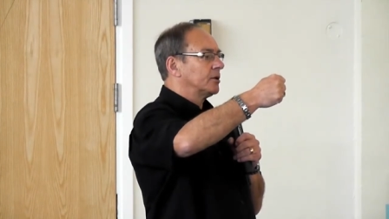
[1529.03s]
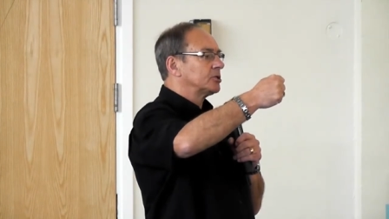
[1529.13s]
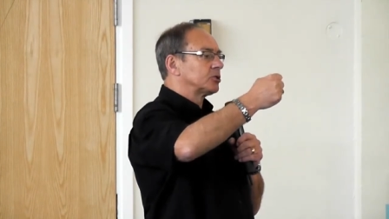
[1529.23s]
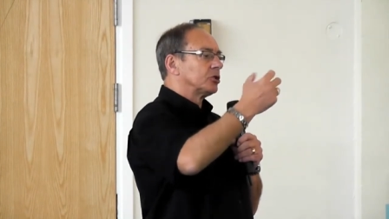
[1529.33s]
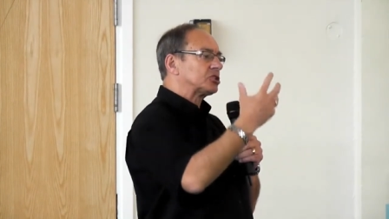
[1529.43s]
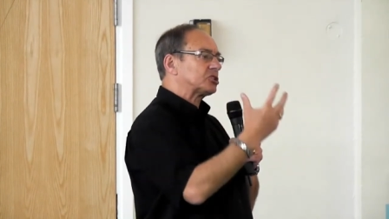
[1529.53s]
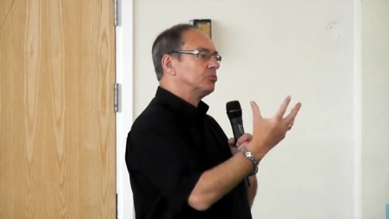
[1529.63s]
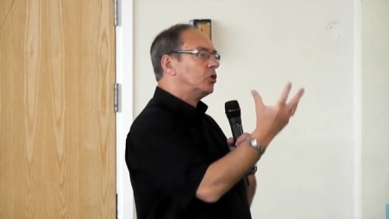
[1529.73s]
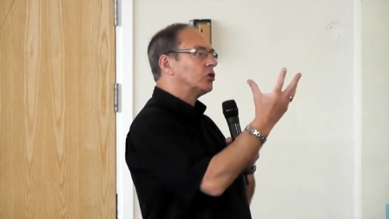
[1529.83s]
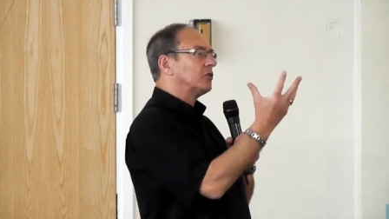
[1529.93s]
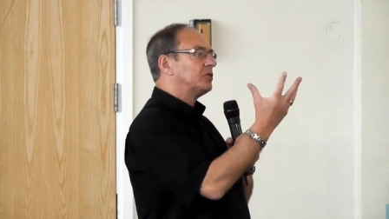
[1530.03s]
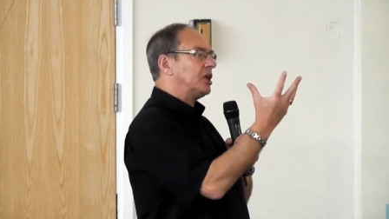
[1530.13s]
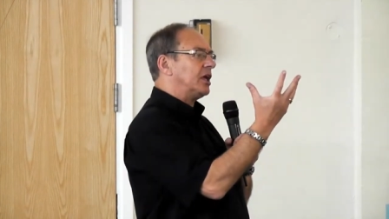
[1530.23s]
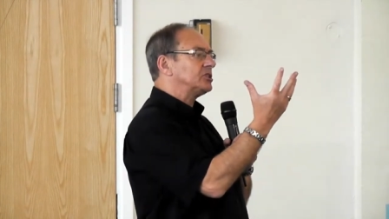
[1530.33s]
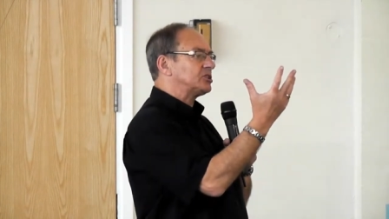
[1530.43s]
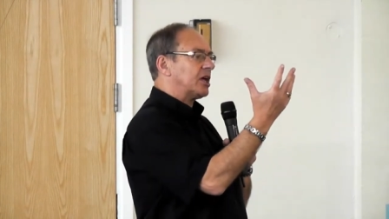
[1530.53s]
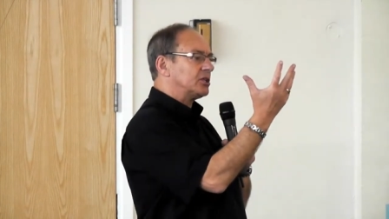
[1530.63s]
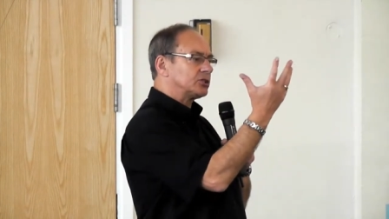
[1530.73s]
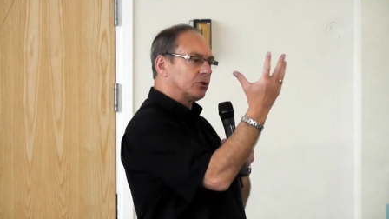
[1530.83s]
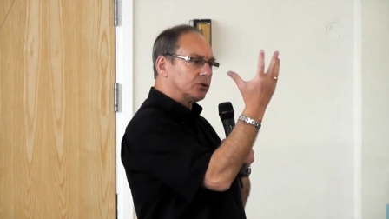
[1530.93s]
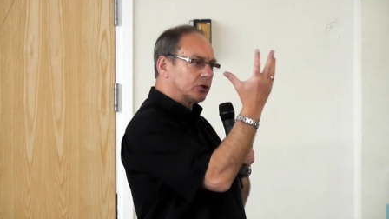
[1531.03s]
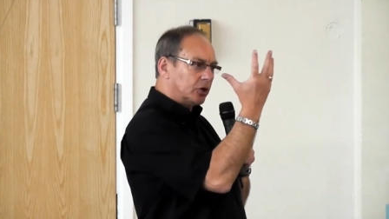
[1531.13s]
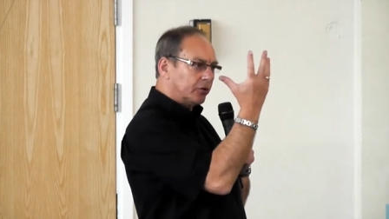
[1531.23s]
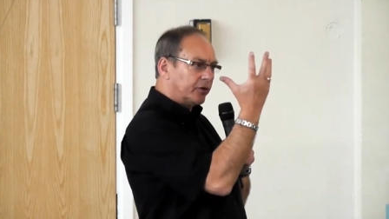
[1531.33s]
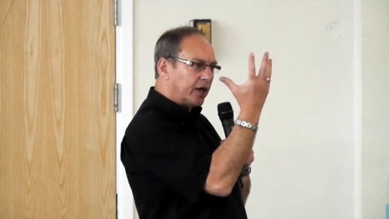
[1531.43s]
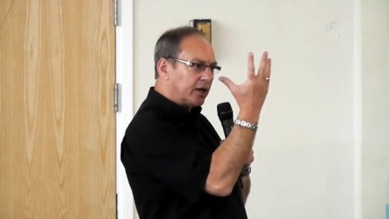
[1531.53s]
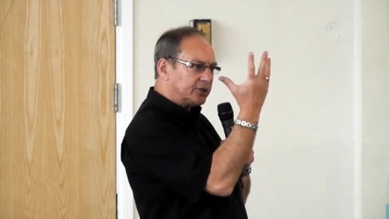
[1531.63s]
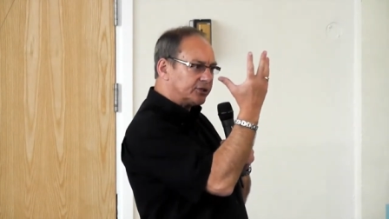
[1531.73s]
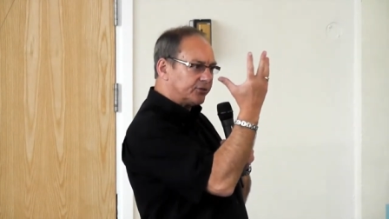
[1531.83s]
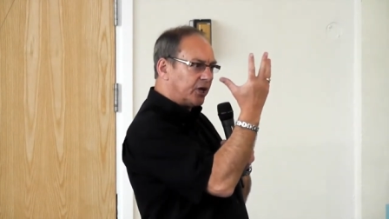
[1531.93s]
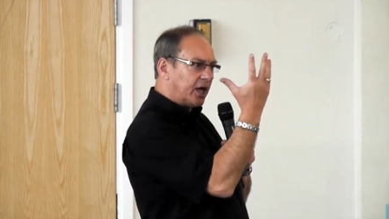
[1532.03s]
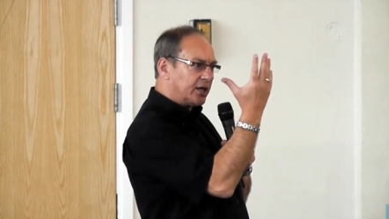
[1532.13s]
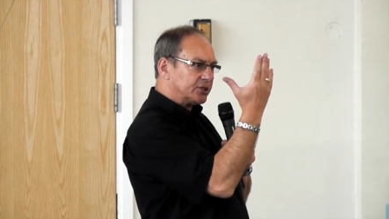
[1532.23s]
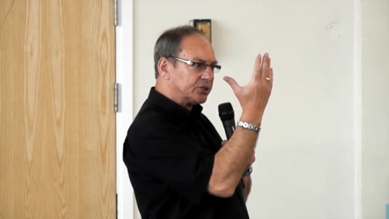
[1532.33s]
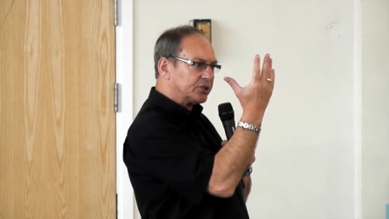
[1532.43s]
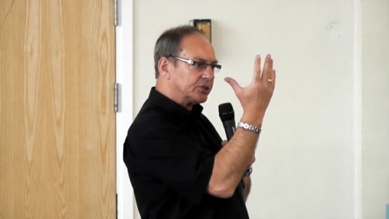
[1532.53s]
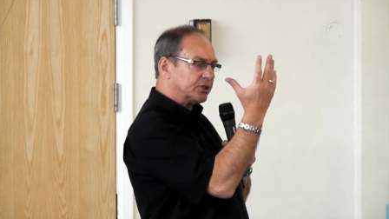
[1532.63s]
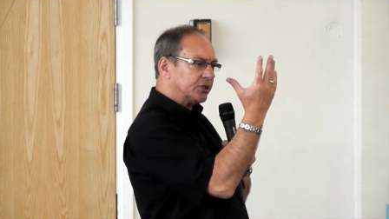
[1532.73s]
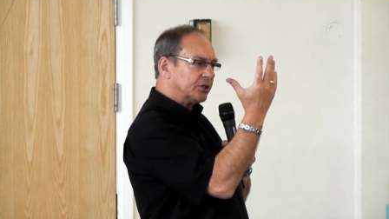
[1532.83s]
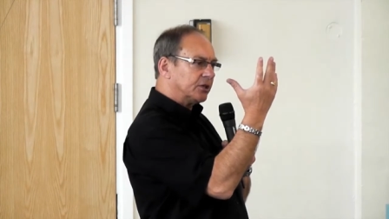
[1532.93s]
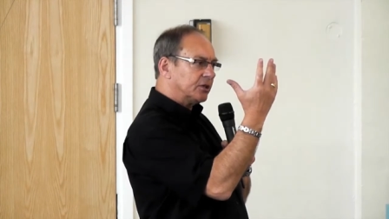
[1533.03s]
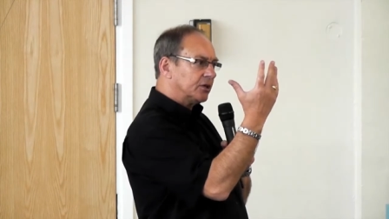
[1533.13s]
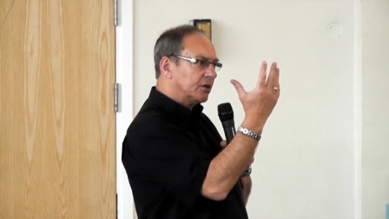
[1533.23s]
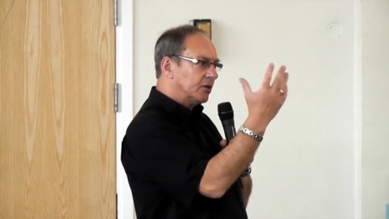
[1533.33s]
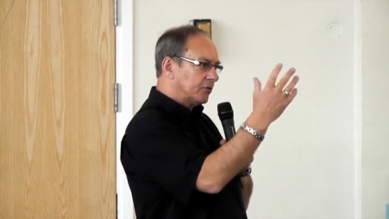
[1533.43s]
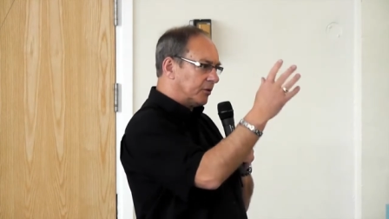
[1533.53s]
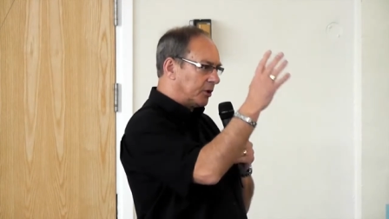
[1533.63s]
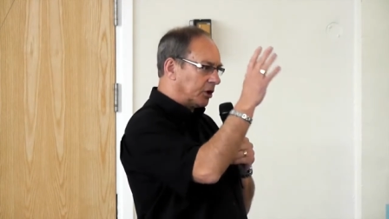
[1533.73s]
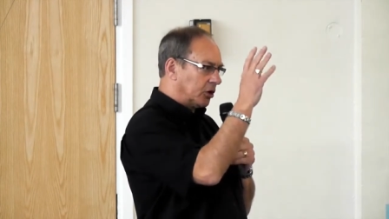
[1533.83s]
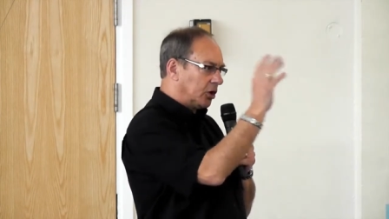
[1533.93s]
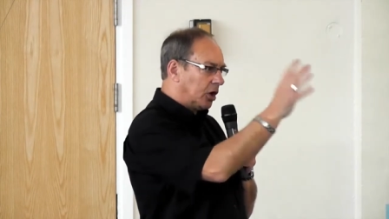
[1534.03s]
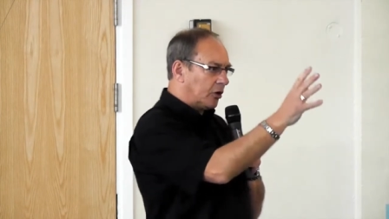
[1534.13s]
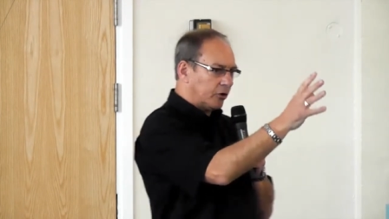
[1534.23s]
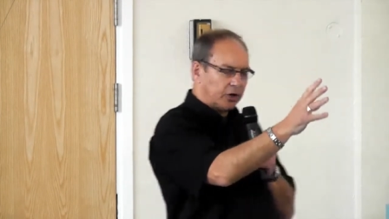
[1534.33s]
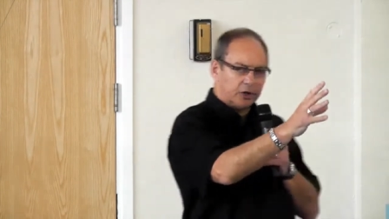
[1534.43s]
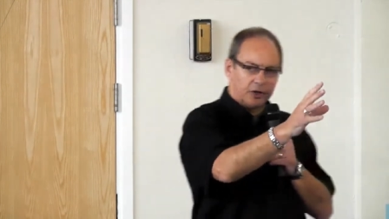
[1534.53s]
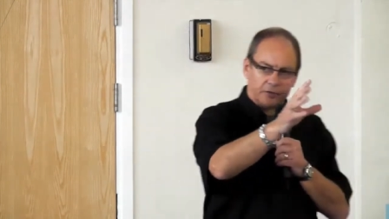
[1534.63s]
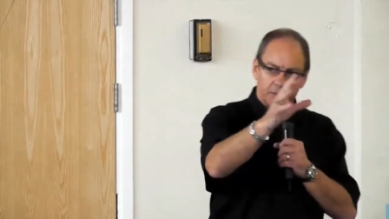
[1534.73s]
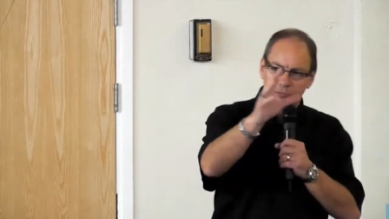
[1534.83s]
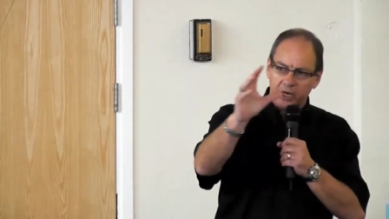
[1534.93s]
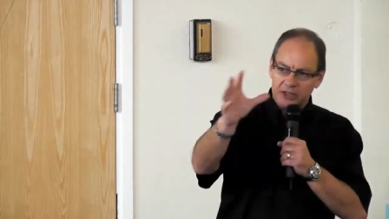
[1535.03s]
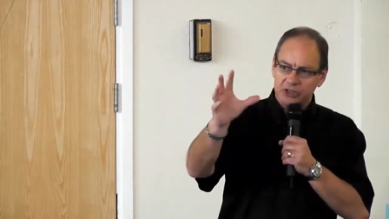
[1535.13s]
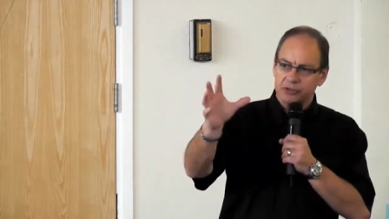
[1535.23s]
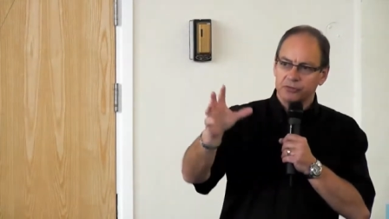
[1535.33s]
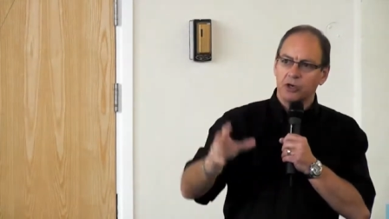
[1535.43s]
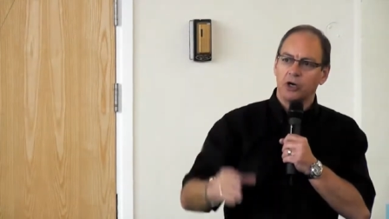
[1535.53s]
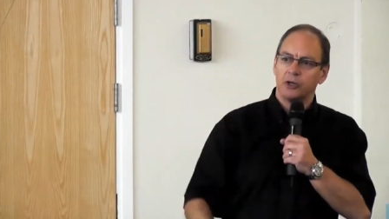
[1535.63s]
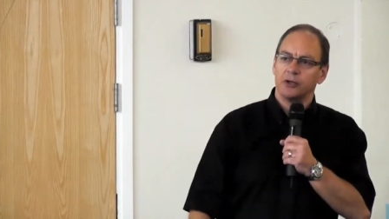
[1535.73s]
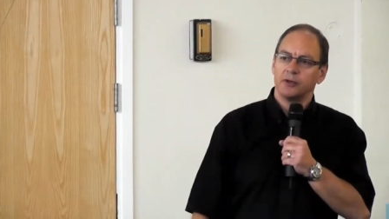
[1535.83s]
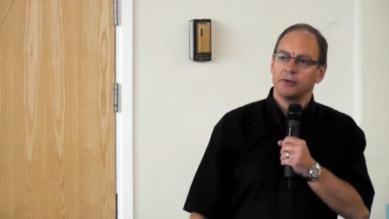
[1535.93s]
So the smoke of the incense could cover his face from the glory of the presence of God.